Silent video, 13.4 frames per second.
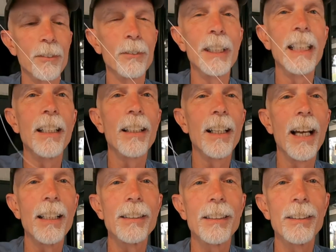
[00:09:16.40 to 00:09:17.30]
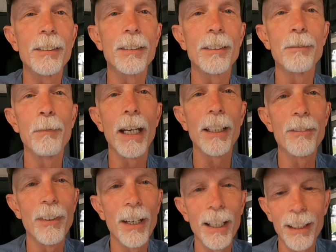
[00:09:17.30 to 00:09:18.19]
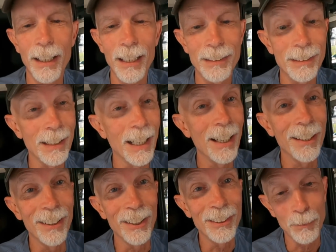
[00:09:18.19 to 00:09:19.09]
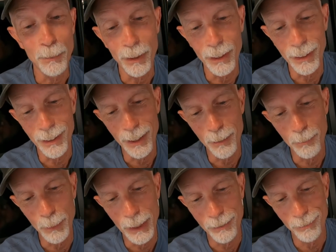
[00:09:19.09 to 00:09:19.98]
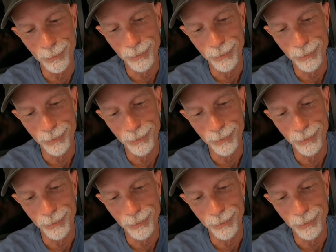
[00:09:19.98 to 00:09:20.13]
reading glasses, some magnifying glasses, I don't know, something like that. But